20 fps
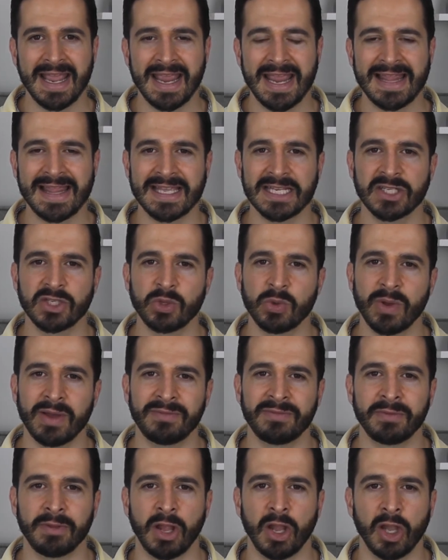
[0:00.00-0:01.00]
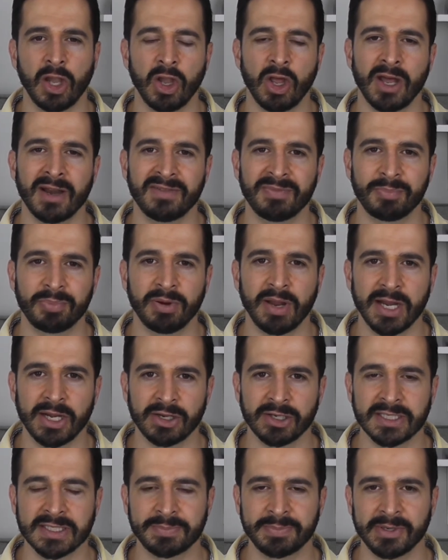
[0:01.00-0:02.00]
Unless you have a lot of
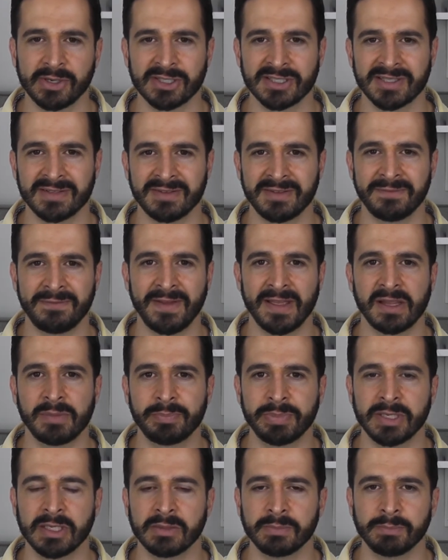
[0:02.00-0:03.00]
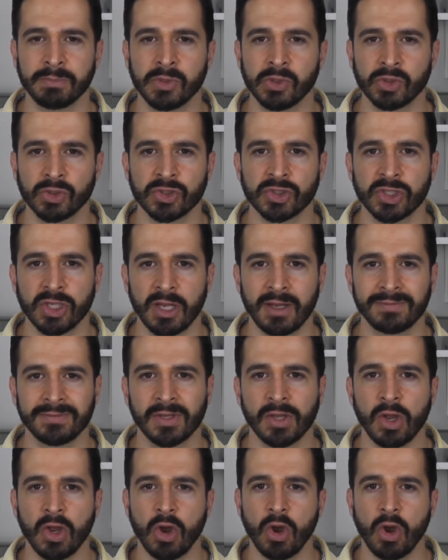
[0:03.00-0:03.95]
prior experience in developing in MuleSoft,